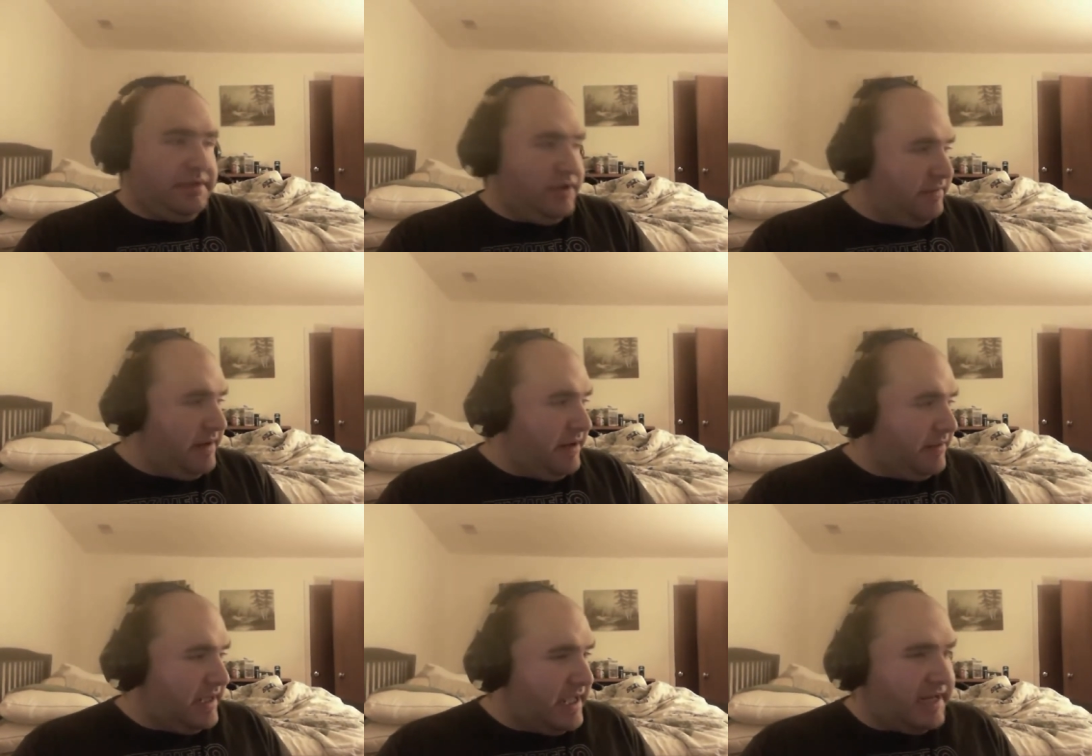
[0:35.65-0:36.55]
I'm still
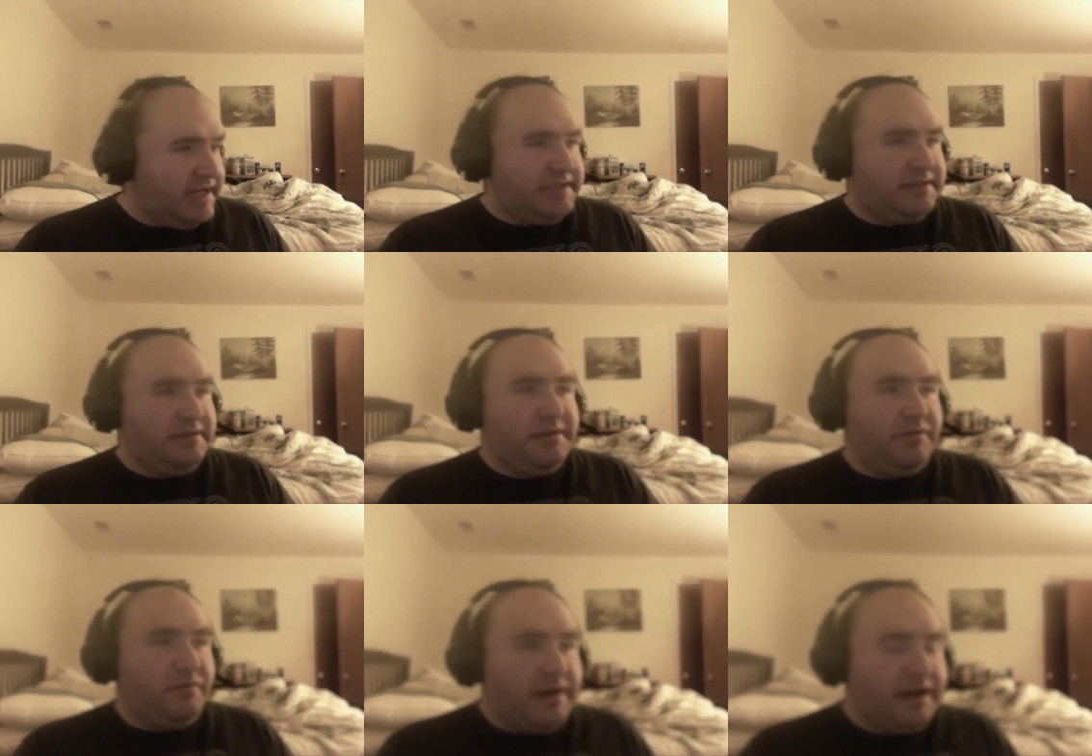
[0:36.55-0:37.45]
be able to kick in it, still
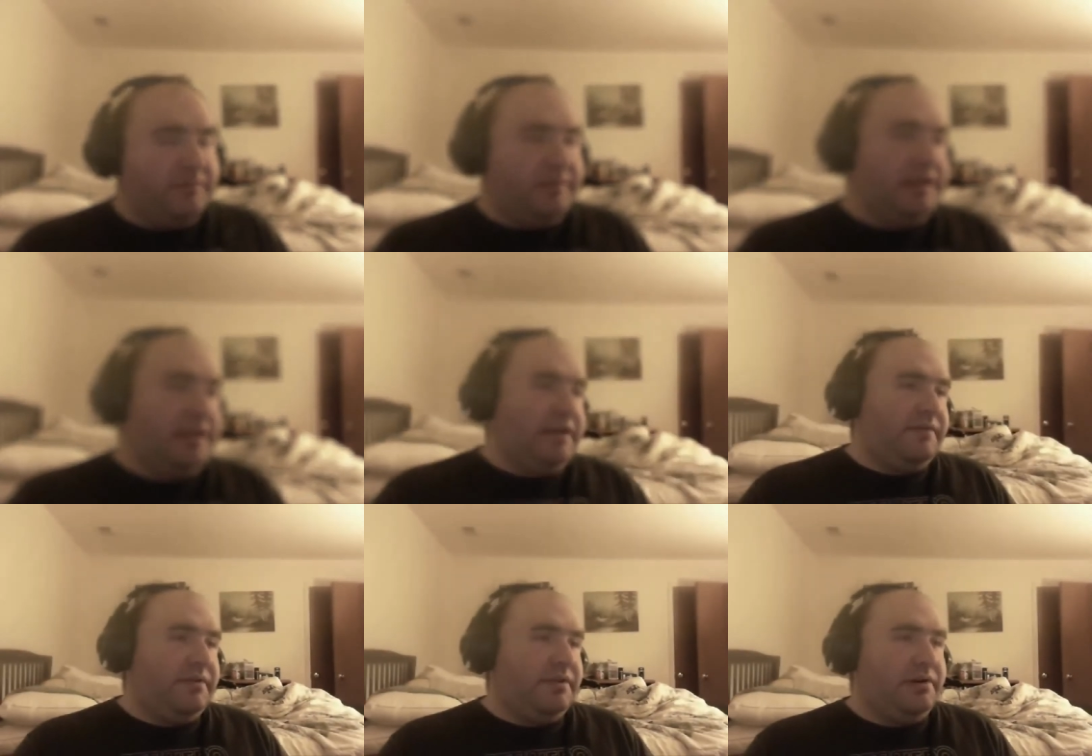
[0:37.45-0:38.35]
be able to rock with
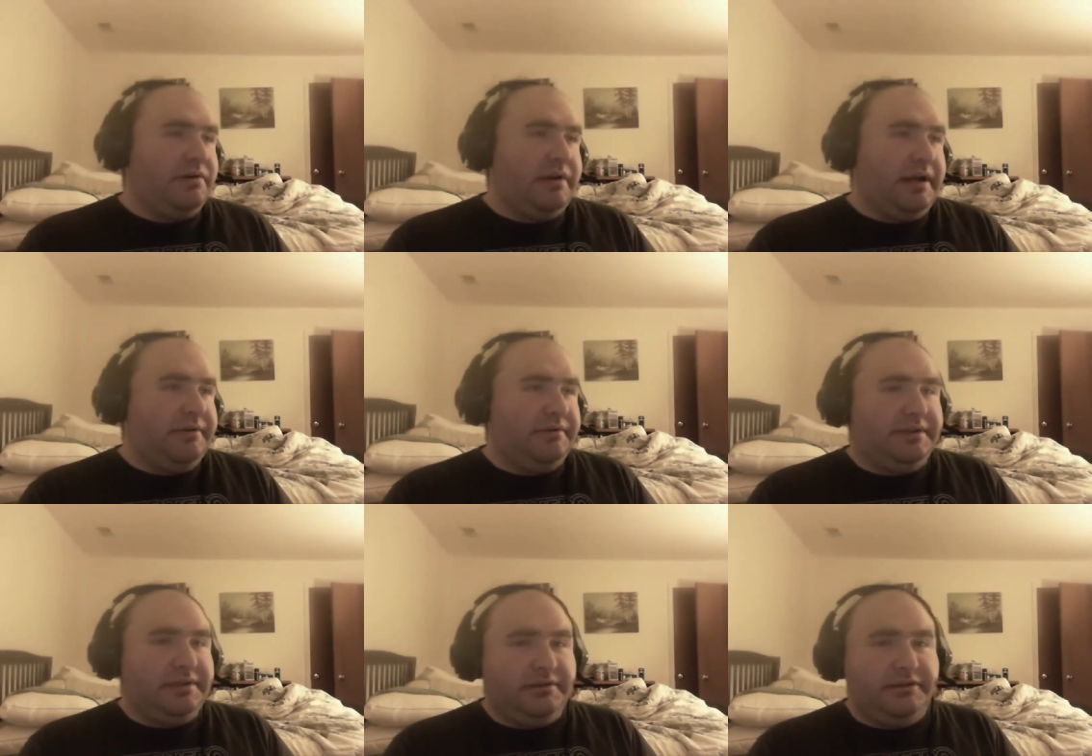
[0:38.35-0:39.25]
it, even though I
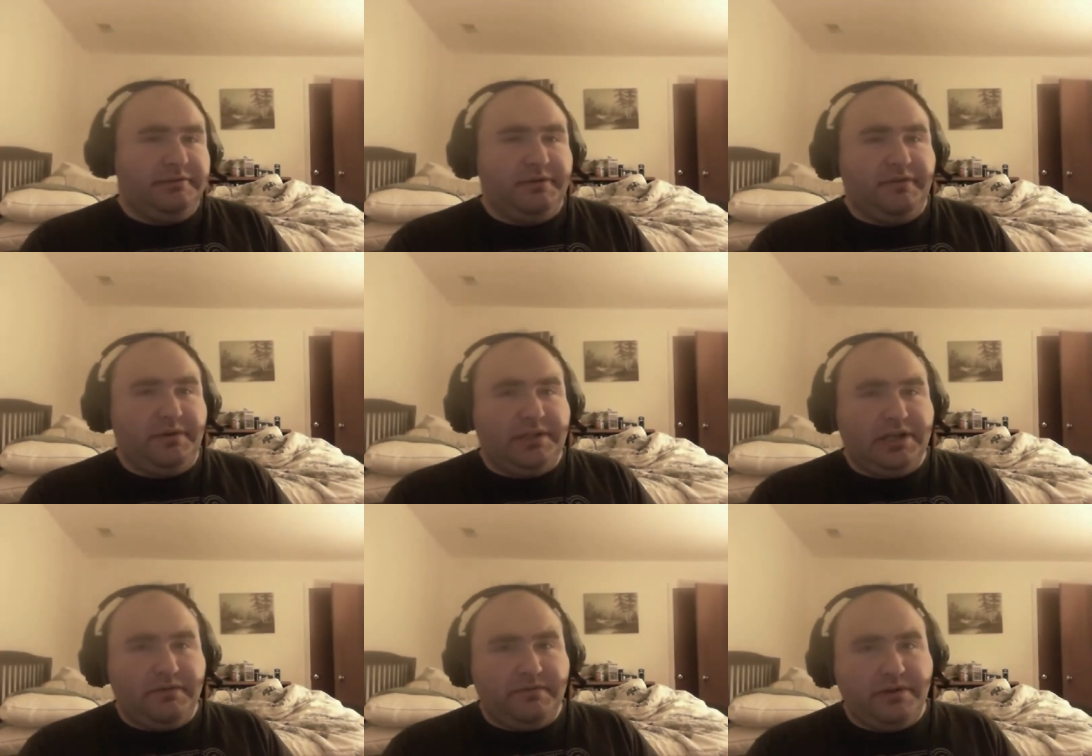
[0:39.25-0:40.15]
know this year has been a
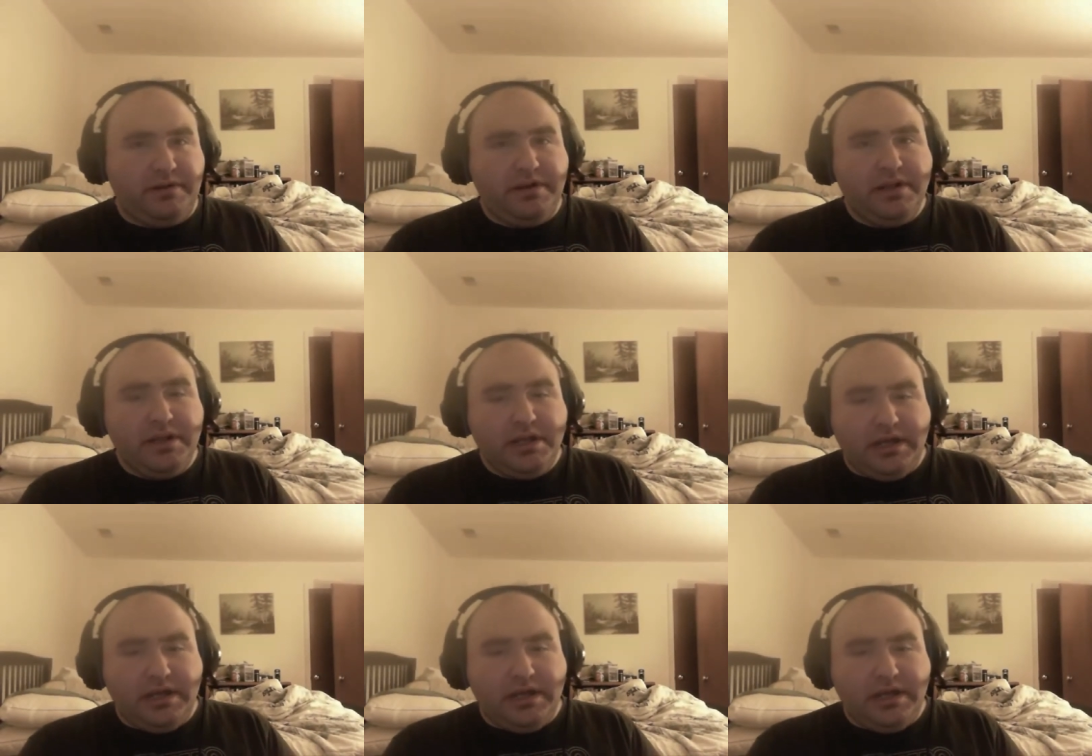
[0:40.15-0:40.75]
very tough one.